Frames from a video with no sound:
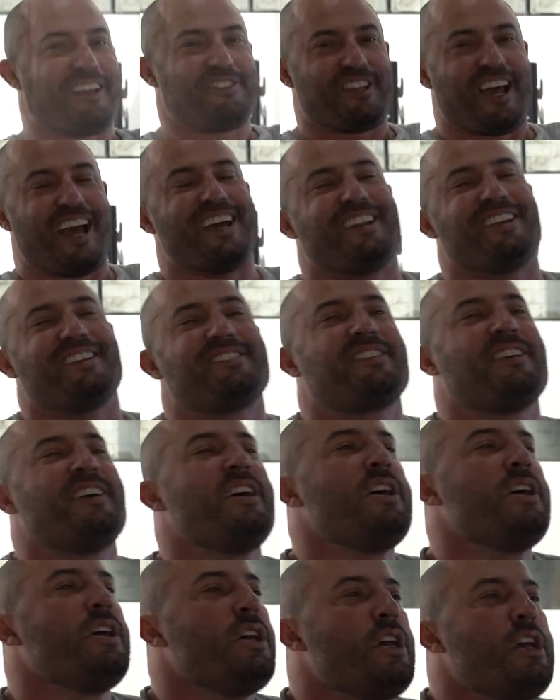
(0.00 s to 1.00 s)
say it is
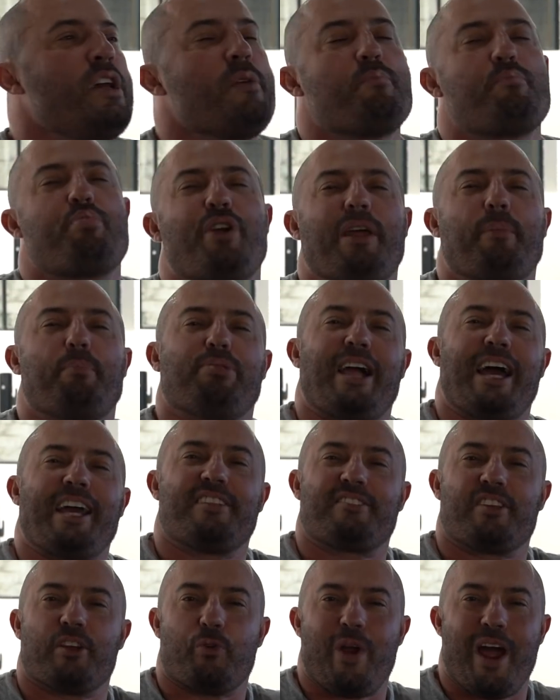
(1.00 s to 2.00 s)
pretty
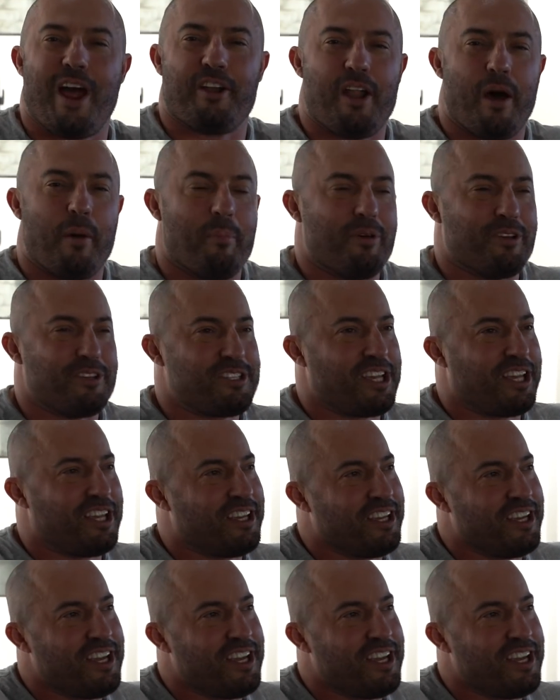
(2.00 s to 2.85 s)
plates and round numbers.